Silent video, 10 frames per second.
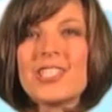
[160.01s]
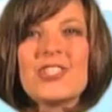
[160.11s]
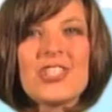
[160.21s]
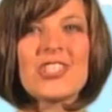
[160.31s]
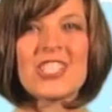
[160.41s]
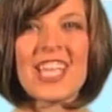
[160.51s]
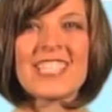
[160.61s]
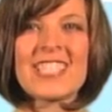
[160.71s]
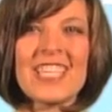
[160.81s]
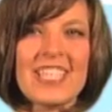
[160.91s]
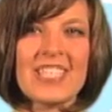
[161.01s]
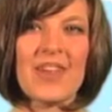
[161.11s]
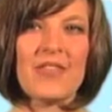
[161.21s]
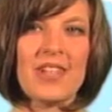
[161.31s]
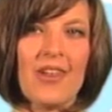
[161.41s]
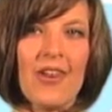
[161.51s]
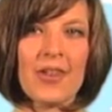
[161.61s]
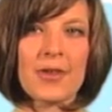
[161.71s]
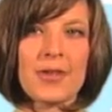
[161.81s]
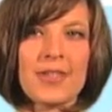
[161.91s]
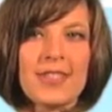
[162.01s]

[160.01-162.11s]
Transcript: You just change the indefinite article.